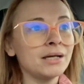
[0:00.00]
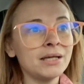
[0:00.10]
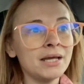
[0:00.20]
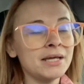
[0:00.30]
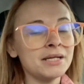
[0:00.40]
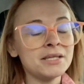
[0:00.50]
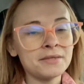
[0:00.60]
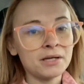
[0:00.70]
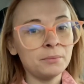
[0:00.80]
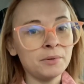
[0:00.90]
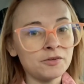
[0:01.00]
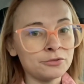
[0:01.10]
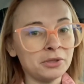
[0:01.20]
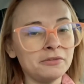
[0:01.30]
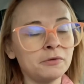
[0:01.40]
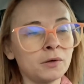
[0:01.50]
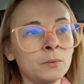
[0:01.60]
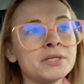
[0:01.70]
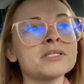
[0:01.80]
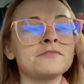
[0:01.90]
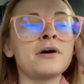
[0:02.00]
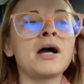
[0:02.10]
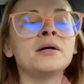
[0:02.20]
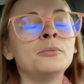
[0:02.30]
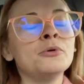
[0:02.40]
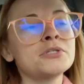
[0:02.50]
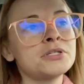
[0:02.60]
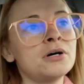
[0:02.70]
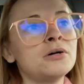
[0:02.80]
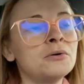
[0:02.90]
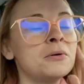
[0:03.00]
anything above 24 weeks is viable, so